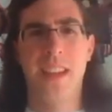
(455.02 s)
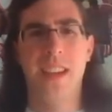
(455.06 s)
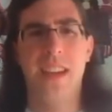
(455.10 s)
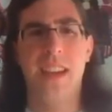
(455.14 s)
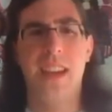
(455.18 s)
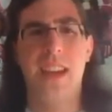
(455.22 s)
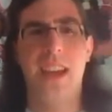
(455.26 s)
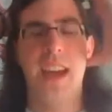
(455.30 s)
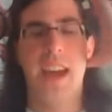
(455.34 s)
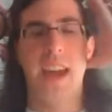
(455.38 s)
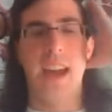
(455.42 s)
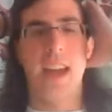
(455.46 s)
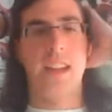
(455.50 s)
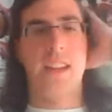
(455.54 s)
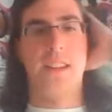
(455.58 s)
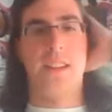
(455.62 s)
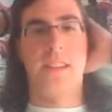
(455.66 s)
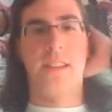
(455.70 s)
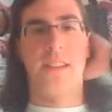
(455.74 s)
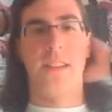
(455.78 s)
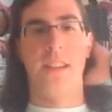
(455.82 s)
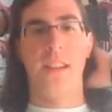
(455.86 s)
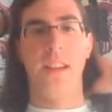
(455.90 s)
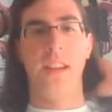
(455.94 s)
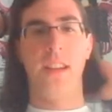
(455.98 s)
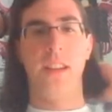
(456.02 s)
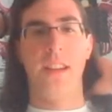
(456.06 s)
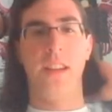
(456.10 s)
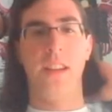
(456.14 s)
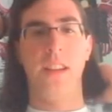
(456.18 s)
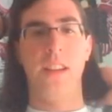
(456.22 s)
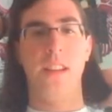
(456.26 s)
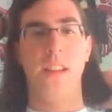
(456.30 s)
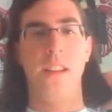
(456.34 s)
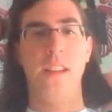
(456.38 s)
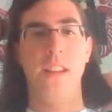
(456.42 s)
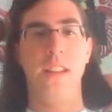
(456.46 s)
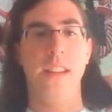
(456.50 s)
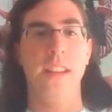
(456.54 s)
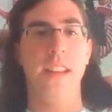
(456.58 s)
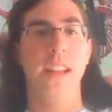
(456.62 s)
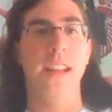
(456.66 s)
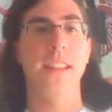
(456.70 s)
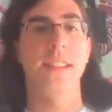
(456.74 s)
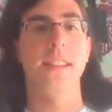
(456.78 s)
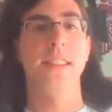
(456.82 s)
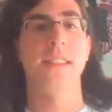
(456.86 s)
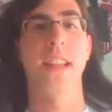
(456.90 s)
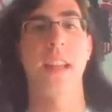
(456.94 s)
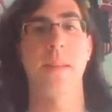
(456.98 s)
and it's
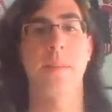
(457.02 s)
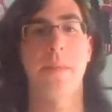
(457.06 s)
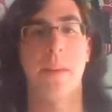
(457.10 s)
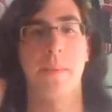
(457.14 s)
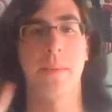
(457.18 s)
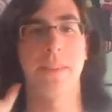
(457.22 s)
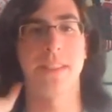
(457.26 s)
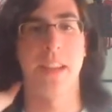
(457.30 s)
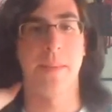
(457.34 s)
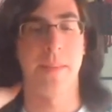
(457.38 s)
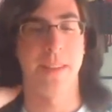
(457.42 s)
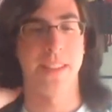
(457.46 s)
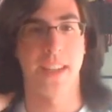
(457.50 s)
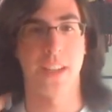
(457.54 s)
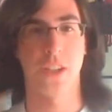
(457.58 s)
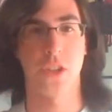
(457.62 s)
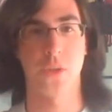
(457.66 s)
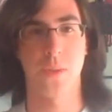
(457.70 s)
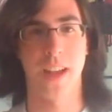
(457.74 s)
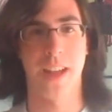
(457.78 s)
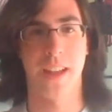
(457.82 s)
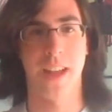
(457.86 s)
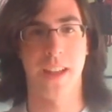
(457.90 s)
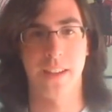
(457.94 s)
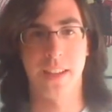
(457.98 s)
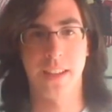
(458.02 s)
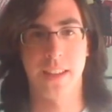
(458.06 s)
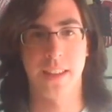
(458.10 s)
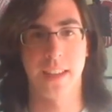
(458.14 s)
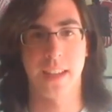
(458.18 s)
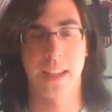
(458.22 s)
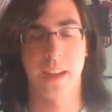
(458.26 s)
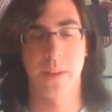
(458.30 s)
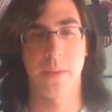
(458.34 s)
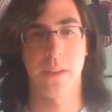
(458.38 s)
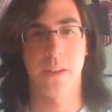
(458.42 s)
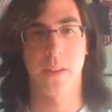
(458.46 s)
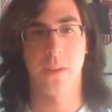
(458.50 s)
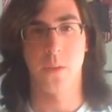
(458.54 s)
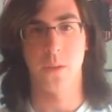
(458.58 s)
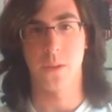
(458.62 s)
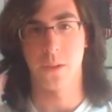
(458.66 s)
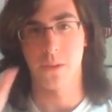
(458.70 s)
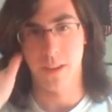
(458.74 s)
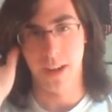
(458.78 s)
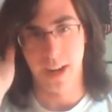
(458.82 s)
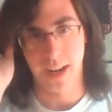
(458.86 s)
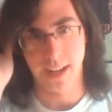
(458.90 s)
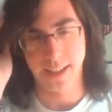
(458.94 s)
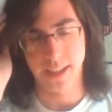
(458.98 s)
the same thing with demisexuality, or
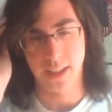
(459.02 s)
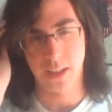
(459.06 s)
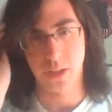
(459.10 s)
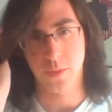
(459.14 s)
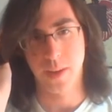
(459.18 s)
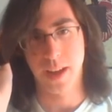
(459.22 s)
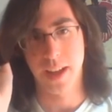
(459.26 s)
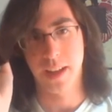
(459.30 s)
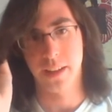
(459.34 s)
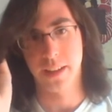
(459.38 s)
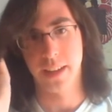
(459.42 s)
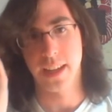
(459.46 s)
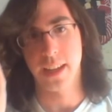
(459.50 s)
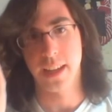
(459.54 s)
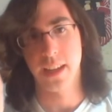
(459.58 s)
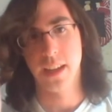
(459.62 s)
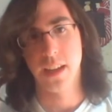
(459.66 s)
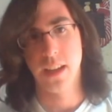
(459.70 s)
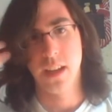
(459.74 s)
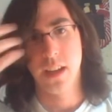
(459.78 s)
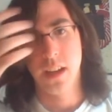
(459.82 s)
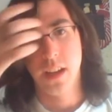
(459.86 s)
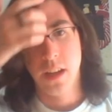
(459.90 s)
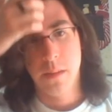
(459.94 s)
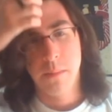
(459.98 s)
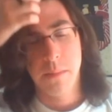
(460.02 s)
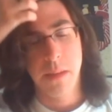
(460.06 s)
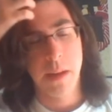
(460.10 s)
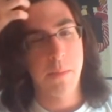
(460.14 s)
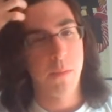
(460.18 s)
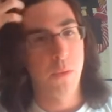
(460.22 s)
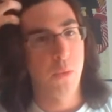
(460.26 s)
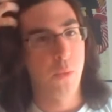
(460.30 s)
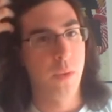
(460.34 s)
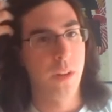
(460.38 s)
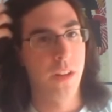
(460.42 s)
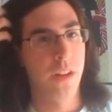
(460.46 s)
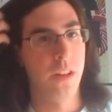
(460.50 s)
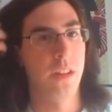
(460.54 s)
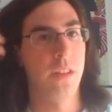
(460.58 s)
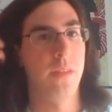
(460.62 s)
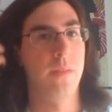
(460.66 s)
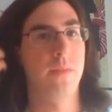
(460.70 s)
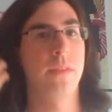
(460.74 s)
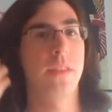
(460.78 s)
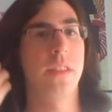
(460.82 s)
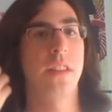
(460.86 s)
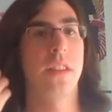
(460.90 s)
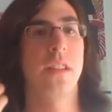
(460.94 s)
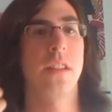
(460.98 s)
gray sexuality. People will
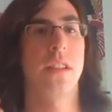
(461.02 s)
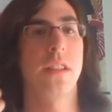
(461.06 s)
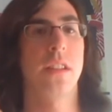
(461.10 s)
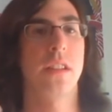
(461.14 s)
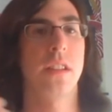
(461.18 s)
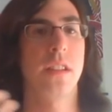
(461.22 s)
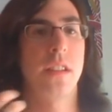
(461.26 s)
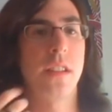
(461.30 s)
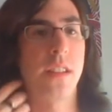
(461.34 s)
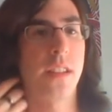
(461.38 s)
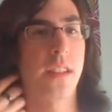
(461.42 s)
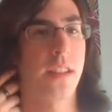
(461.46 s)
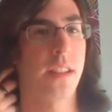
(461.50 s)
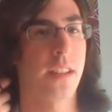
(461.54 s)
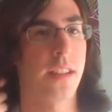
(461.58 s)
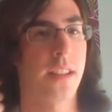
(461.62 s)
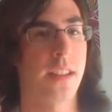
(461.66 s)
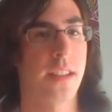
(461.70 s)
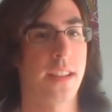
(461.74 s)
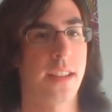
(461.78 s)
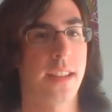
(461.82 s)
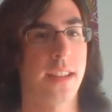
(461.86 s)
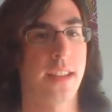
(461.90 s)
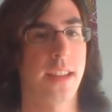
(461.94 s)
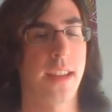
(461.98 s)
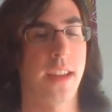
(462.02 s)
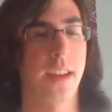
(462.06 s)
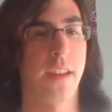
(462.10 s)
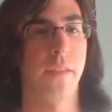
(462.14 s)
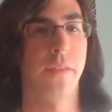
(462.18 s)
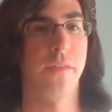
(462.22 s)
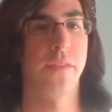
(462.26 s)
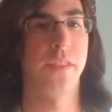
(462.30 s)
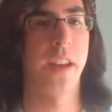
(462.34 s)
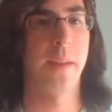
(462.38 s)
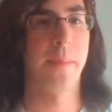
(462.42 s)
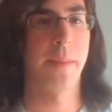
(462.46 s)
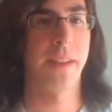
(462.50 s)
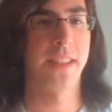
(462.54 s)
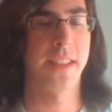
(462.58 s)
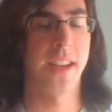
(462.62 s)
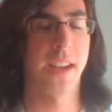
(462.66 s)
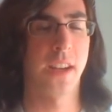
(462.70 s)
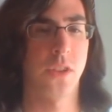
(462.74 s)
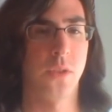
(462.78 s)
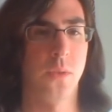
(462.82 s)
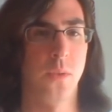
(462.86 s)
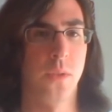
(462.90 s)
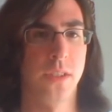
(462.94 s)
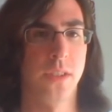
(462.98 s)
give
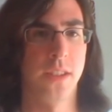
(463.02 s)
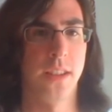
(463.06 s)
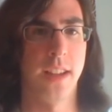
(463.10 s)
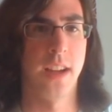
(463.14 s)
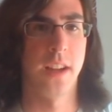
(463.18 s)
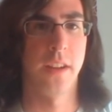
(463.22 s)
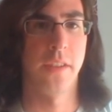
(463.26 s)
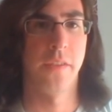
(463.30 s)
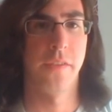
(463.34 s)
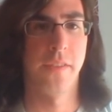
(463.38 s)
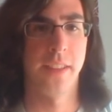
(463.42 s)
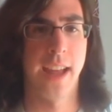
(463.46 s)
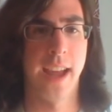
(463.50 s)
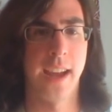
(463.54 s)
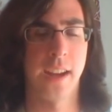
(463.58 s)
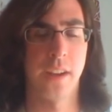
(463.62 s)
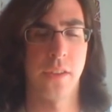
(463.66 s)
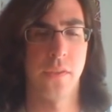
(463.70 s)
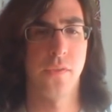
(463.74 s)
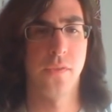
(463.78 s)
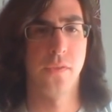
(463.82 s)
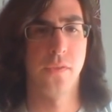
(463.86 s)
demisexuals a lot of flack